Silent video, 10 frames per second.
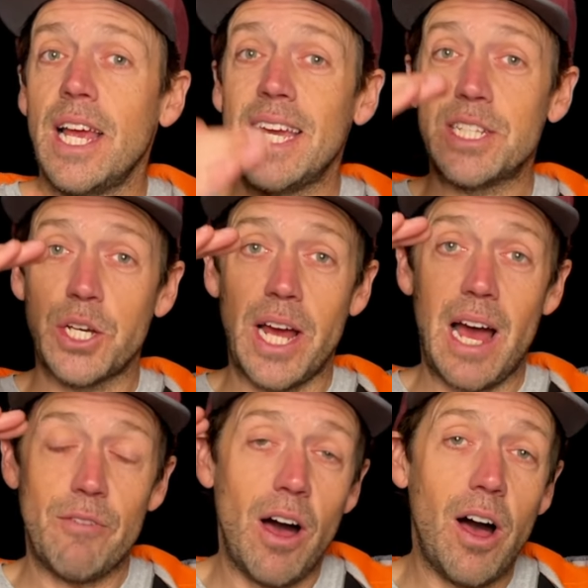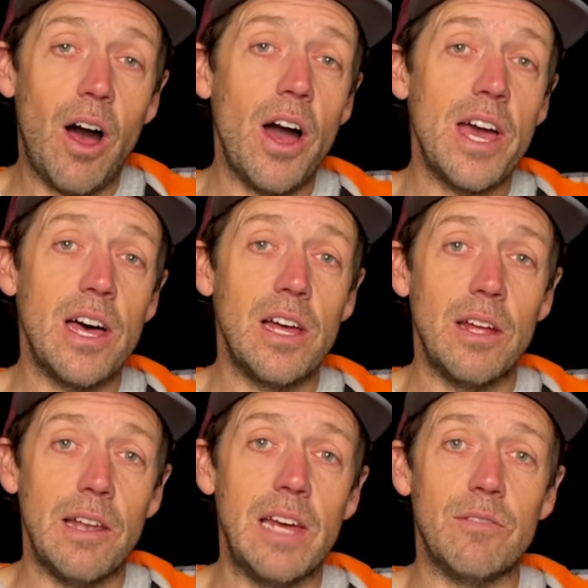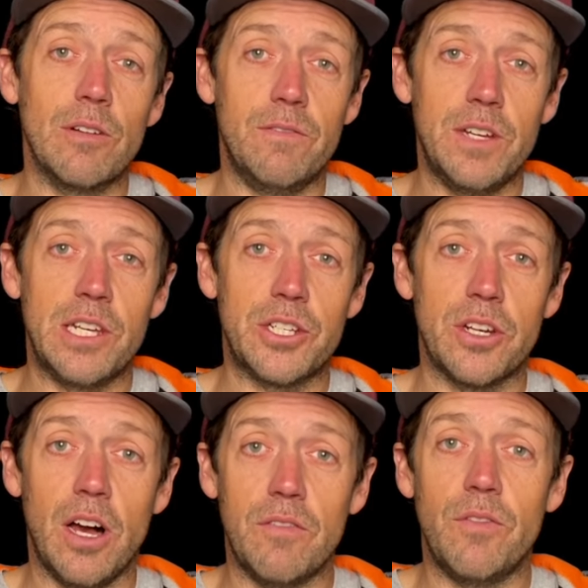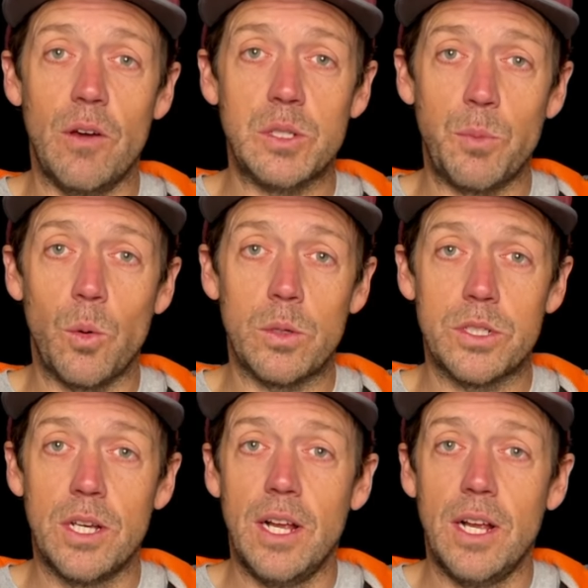is going to have a higher level of finish of those boards.